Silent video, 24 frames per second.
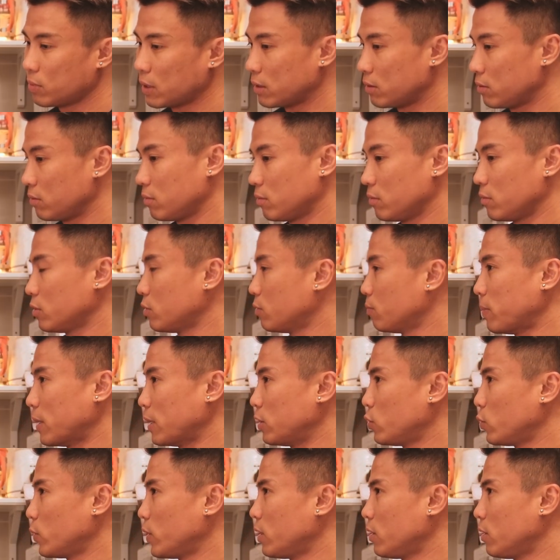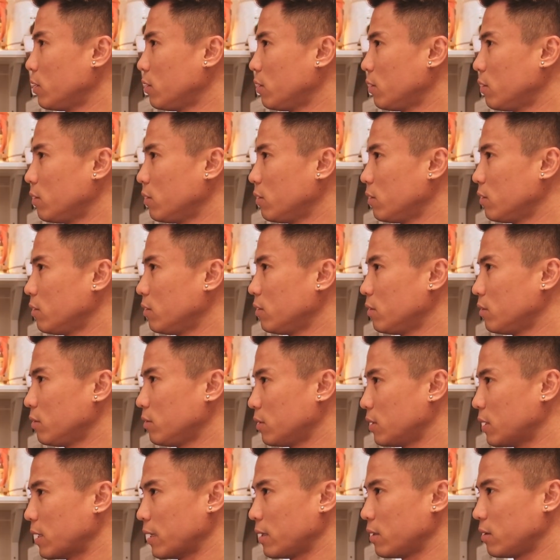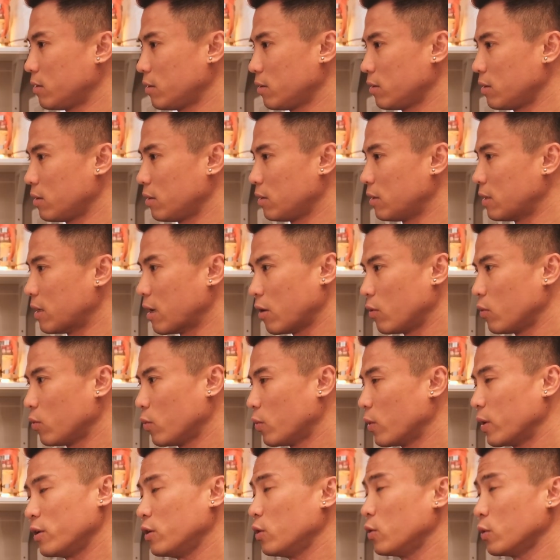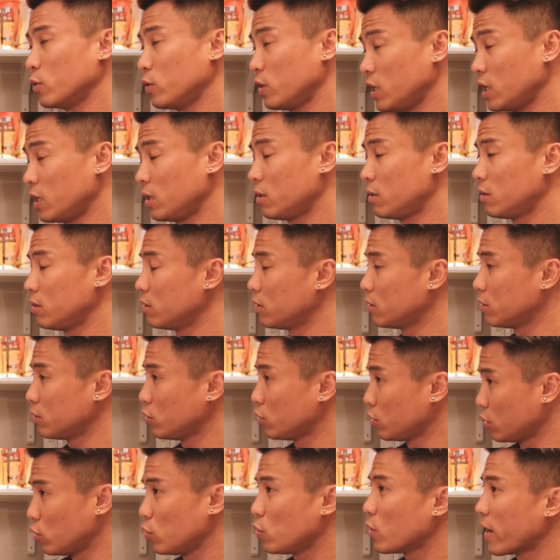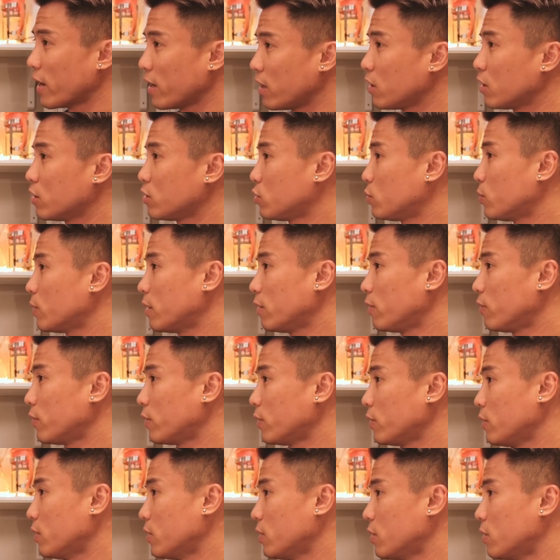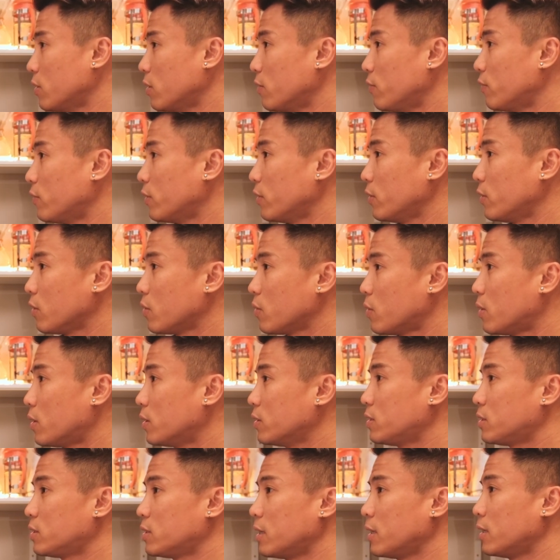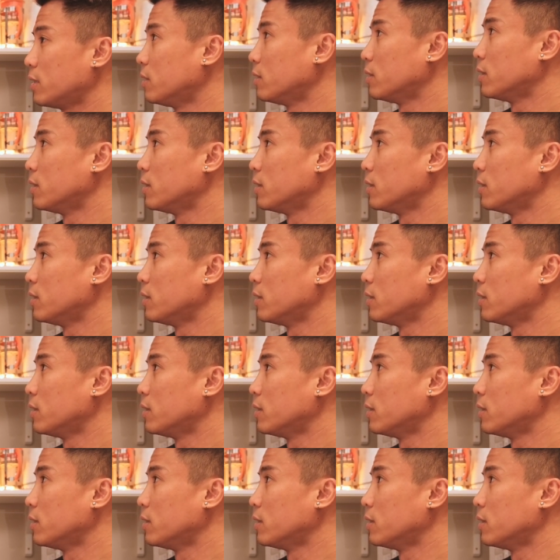But by doing like now what you did, do you engage well for your quads? And